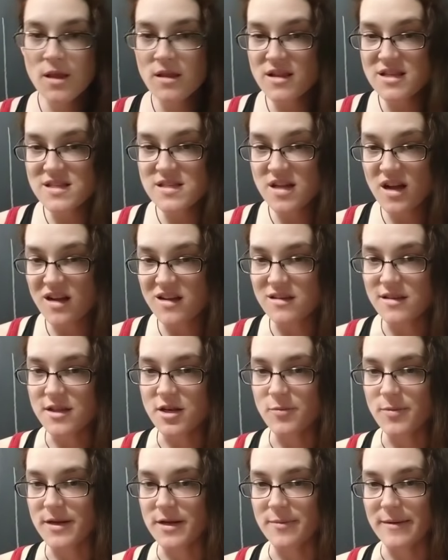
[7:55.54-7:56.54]
let's talk a
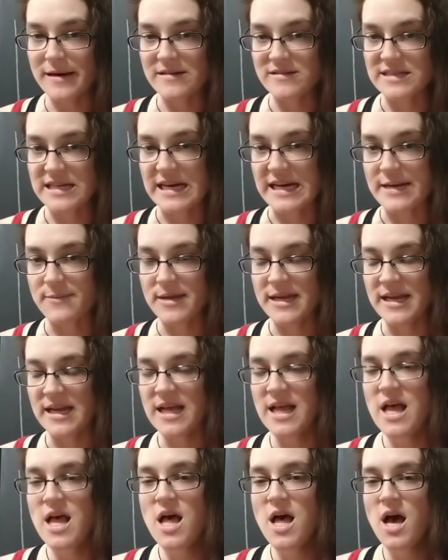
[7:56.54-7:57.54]
little bit about timing.
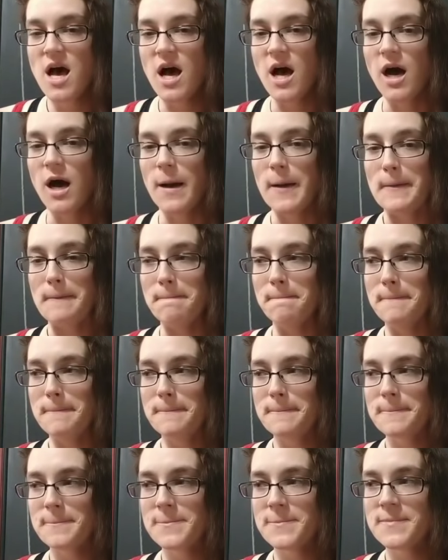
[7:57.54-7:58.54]

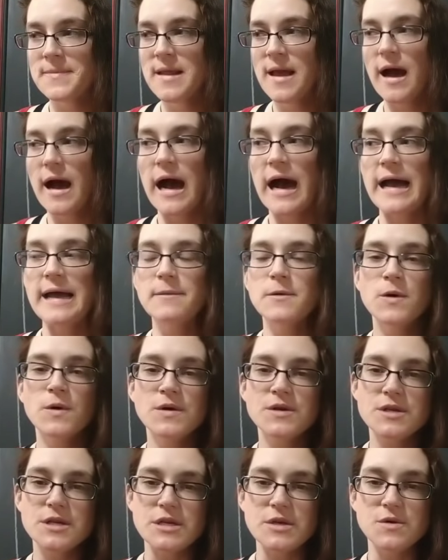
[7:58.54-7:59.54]
I'm
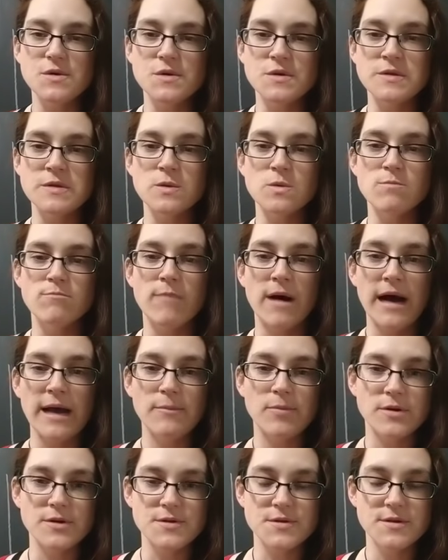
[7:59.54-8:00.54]
going to use my
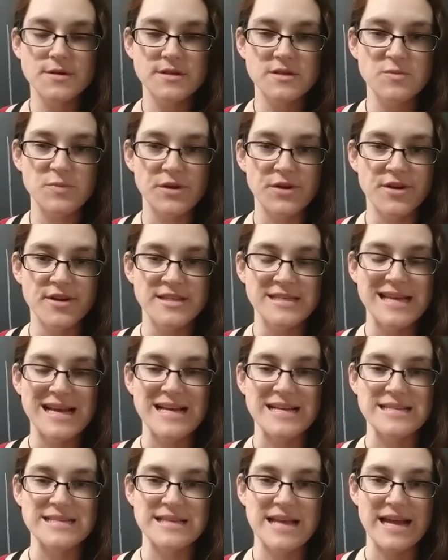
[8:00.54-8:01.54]
personal experience
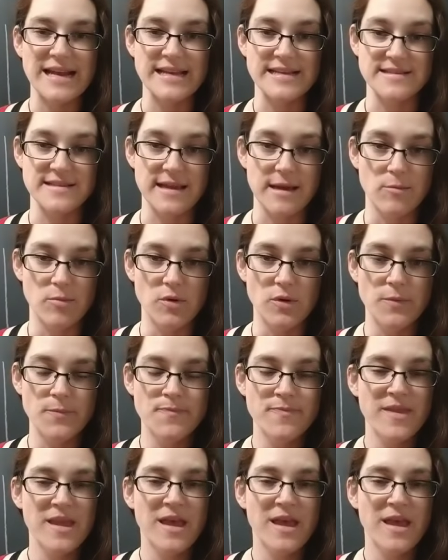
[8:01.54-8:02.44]
as an example.